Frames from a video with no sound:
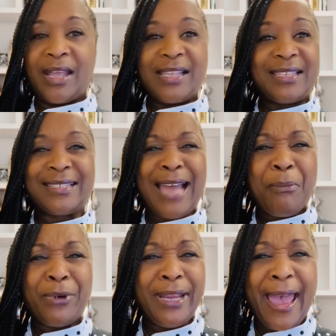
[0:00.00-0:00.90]
Stop
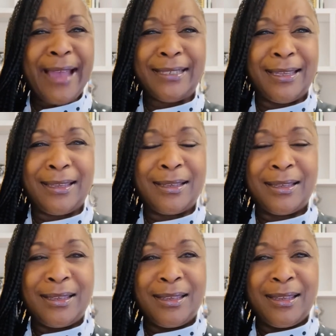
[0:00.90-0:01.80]
reacting.
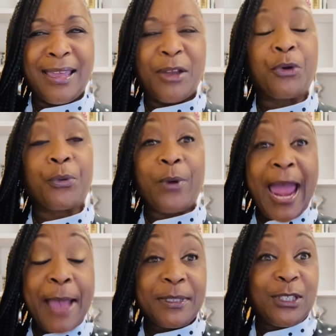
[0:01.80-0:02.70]

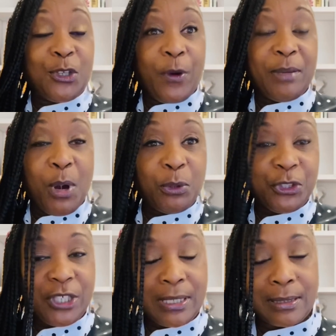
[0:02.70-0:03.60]
Grasp your
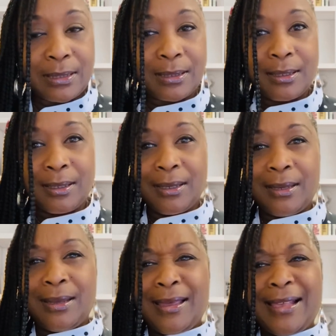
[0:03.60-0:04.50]
emotions.
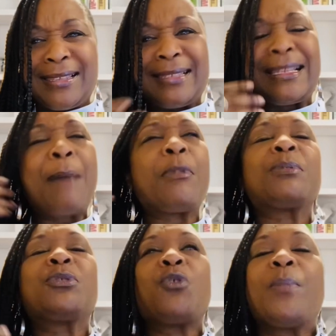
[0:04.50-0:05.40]
Stop
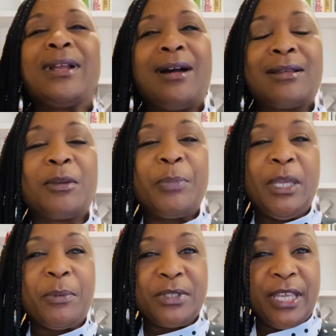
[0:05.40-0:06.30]
absorbing other
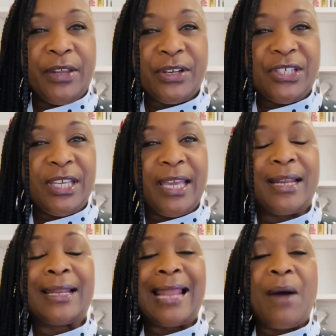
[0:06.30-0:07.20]
people's energy
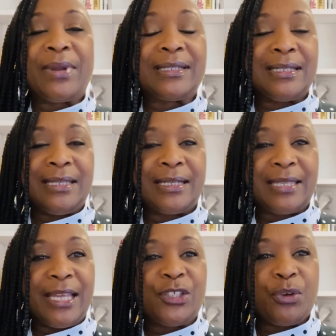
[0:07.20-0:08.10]
and allowing it to
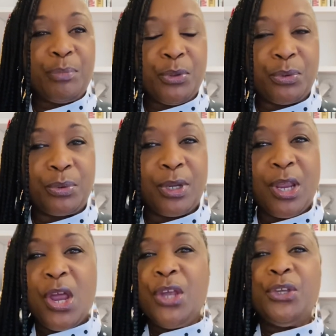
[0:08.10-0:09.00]
dictate your mood.
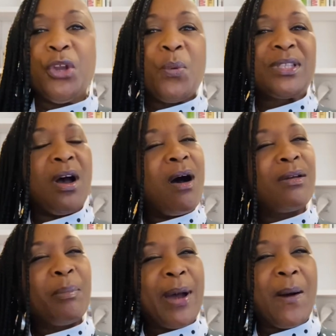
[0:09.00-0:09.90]
You know, it's
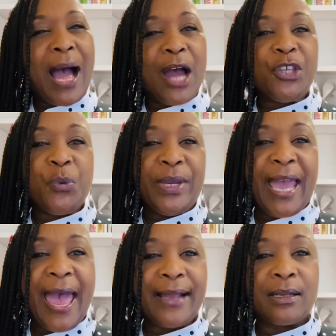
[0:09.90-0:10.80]
all about how you
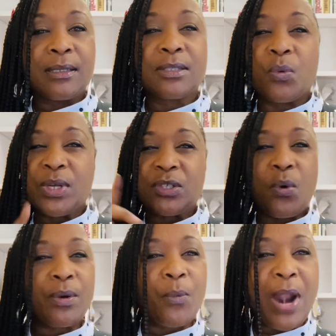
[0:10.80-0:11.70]
react to what's
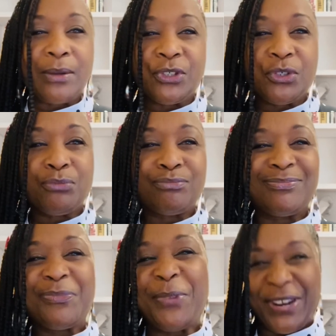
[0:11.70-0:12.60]
going around you.
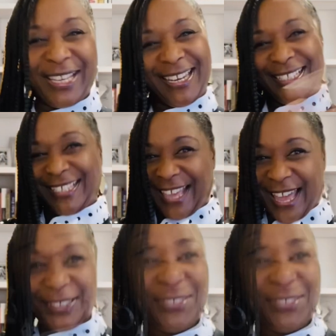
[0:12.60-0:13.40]
We're gonna get into that.